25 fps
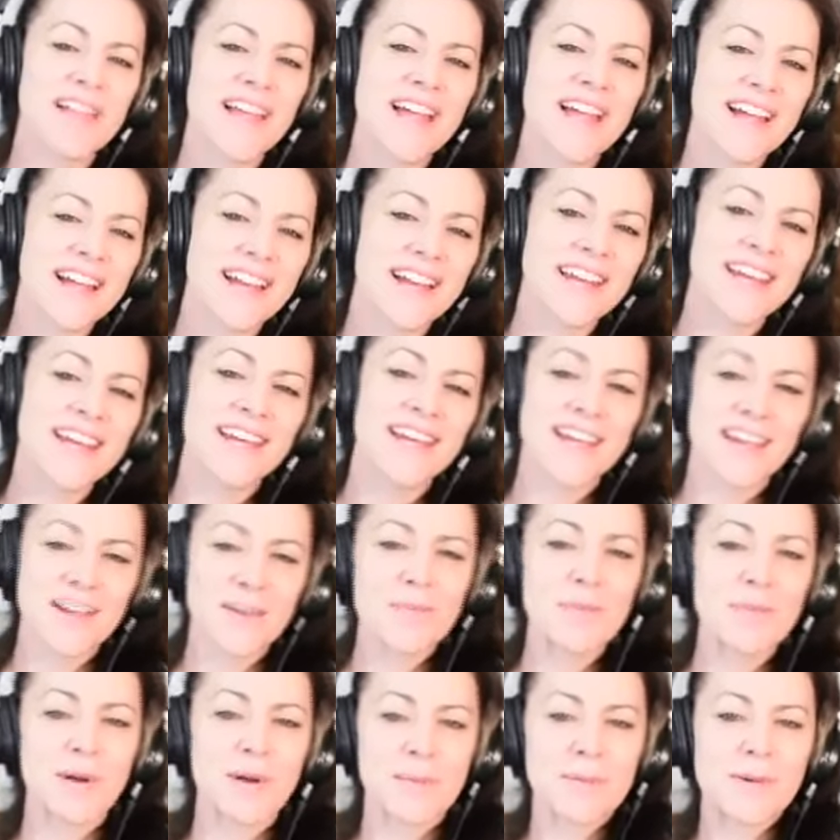planning
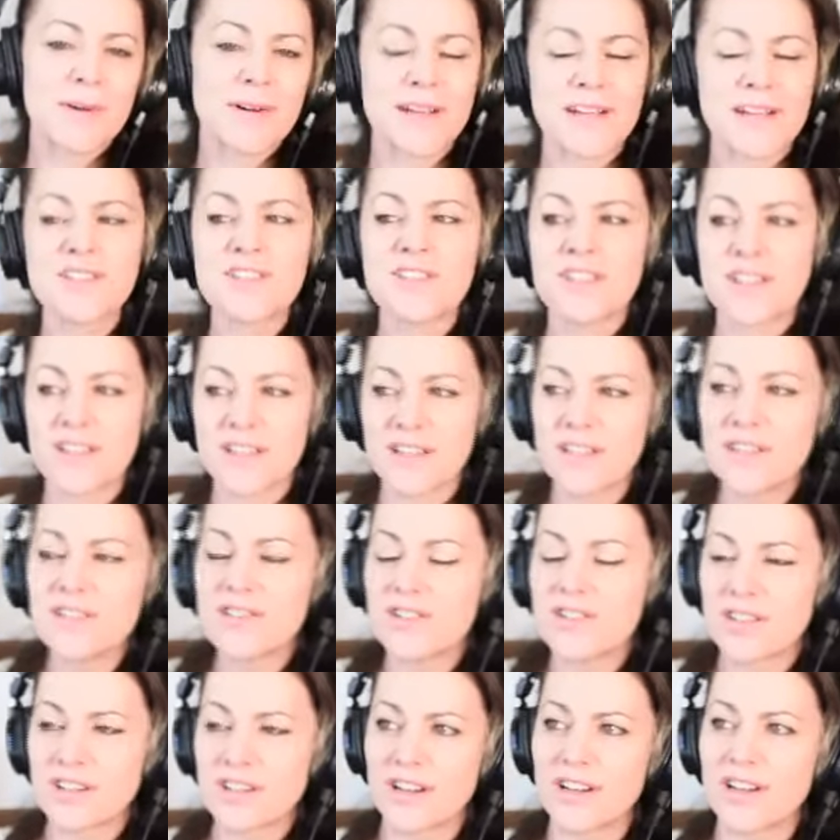and right. preparation,
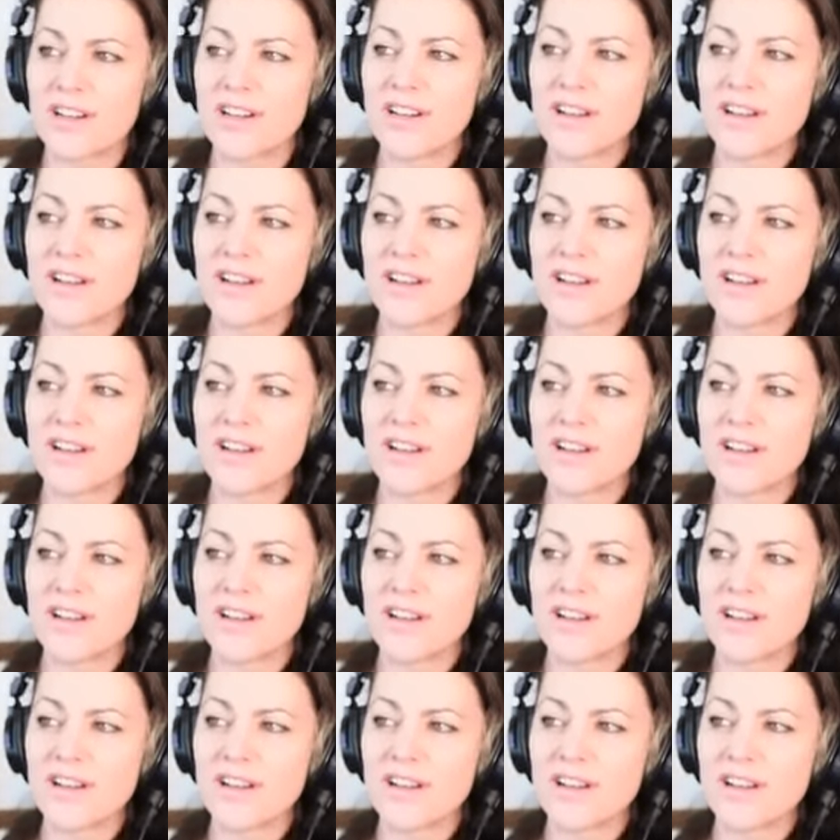sure.